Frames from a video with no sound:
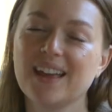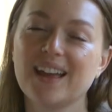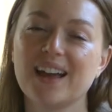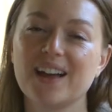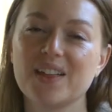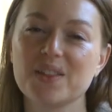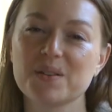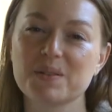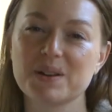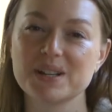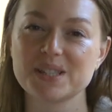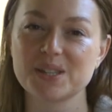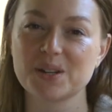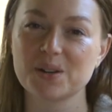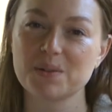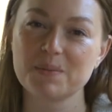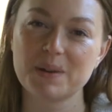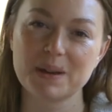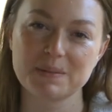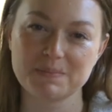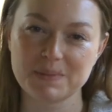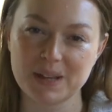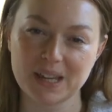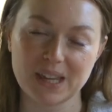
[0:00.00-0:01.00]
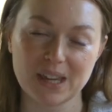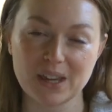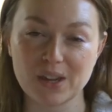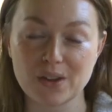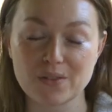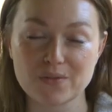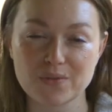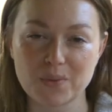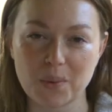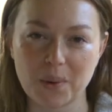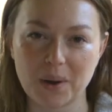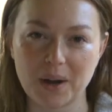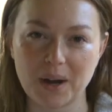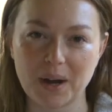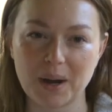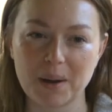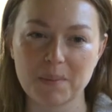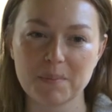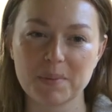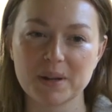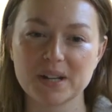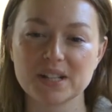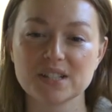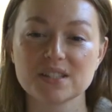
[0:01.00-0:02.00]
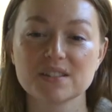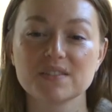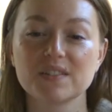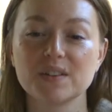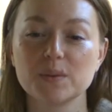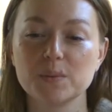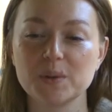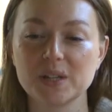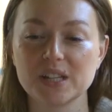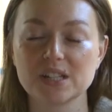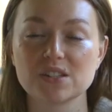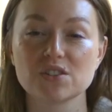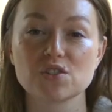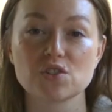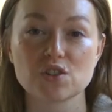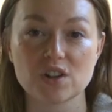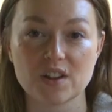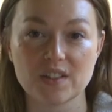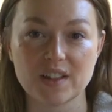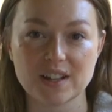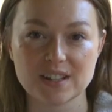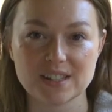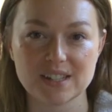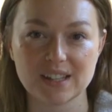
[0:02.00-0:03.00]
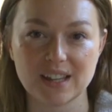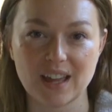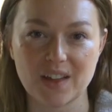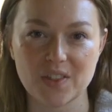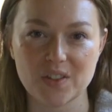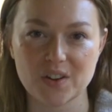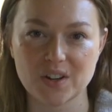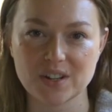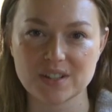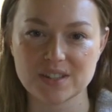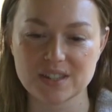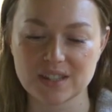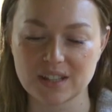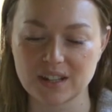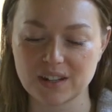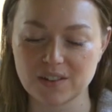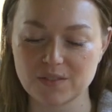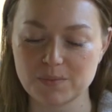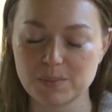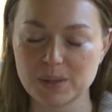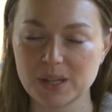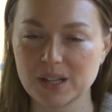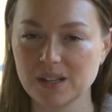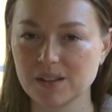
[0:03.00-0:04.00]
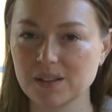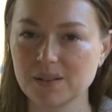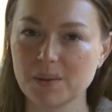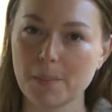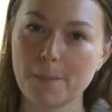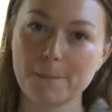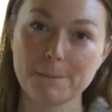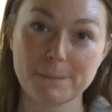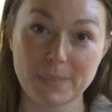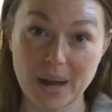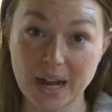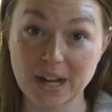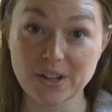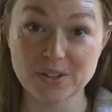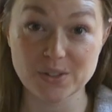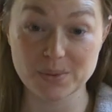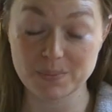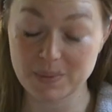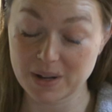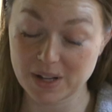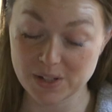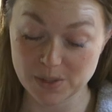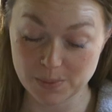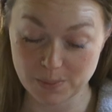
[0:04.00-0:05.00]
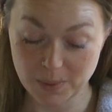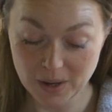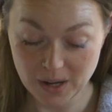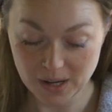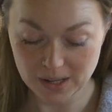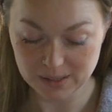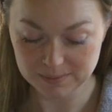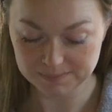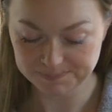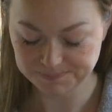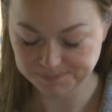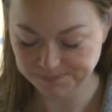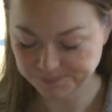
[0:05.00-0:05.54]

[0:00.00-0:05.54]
Otherwise I don't mind making it for her, but it's fun we get to share that together instead of being miles and miles apart.